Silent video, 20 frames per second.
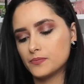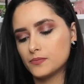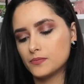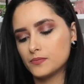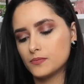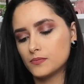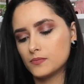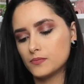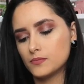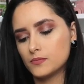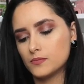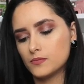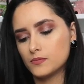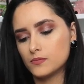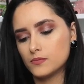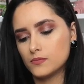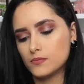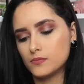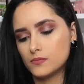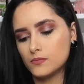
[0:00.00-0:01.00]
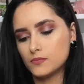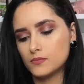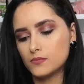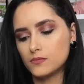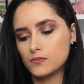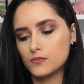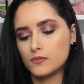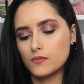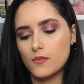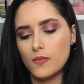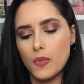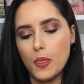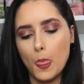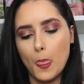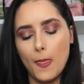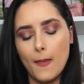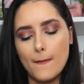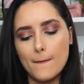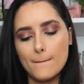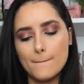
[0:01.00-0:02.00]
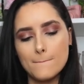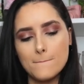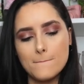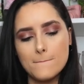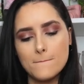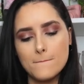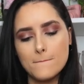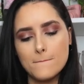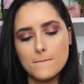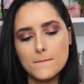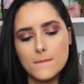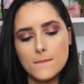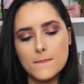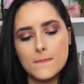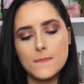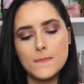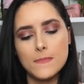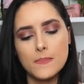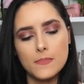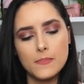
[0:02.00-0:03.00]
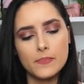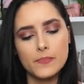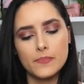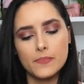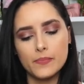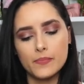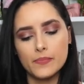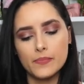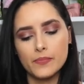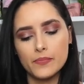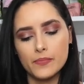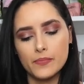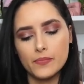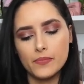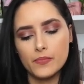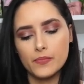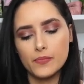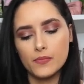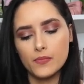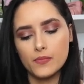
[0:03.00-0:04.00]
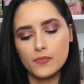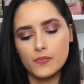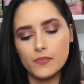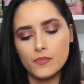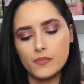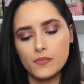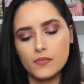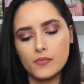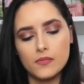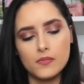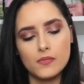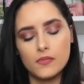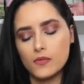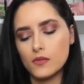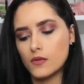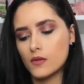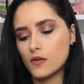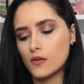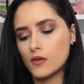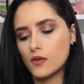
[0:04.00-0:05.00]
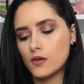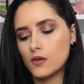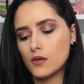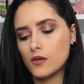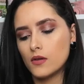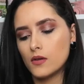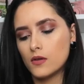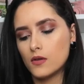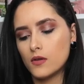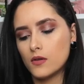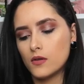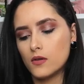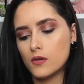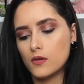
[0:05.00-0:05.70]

(silence)